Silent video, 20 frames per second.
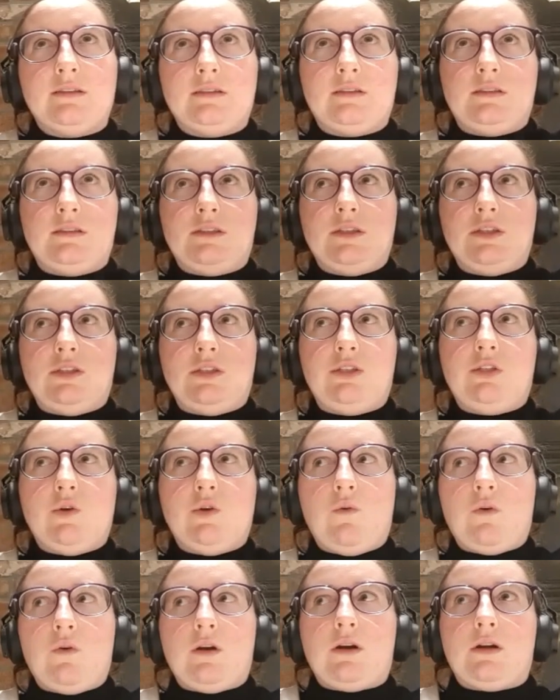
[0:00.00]

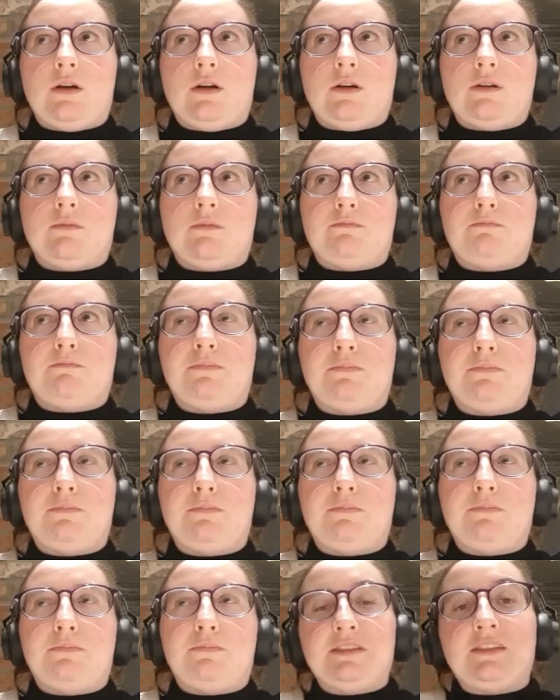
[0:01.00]
your
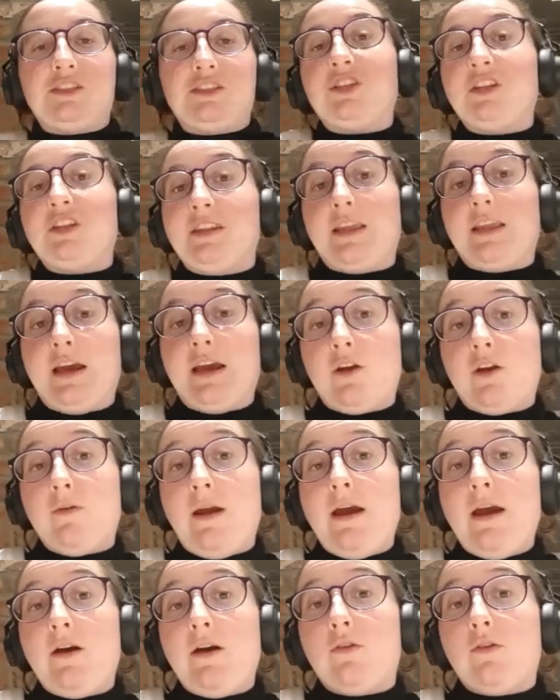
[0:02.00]
position in that
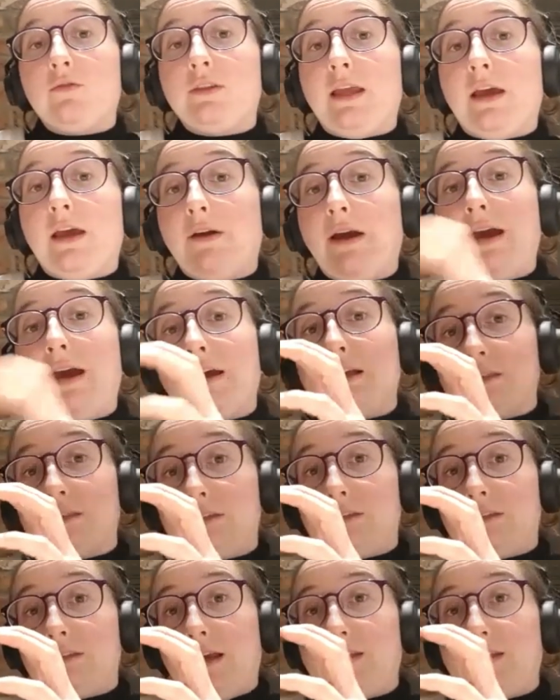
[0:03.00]
crowd now has
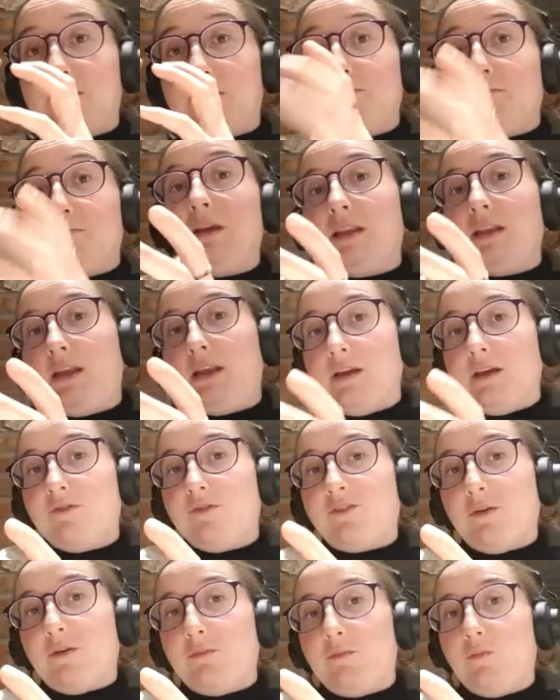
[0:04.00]
has meaning
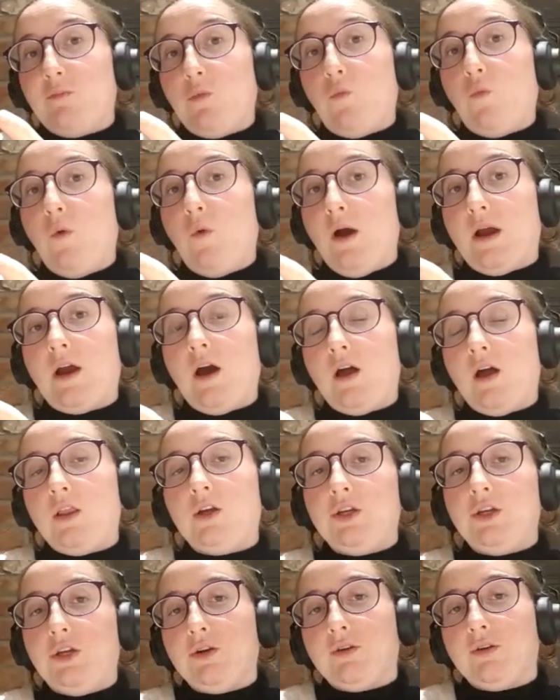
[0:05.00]
from what color
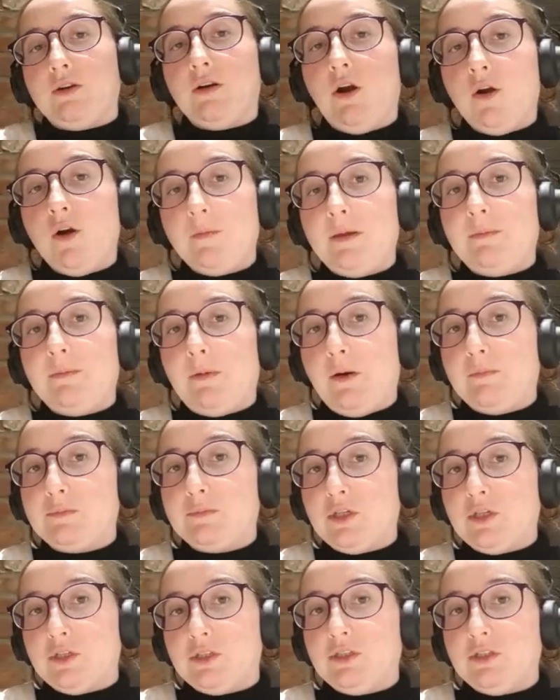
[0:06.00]
your army bomb
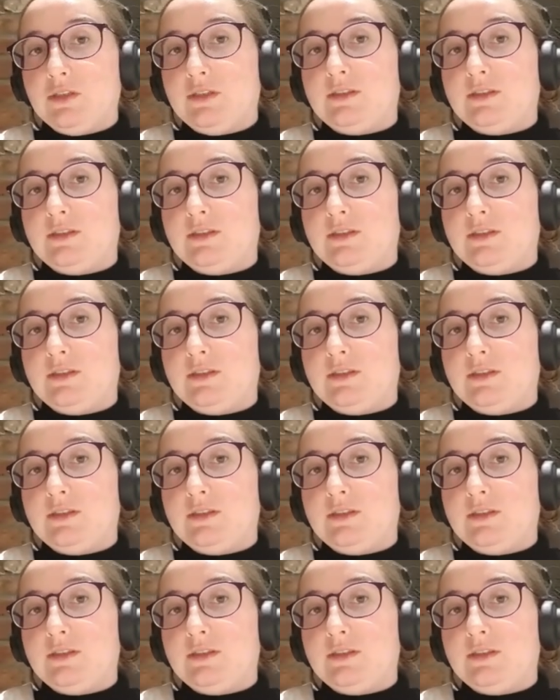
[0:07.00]
turns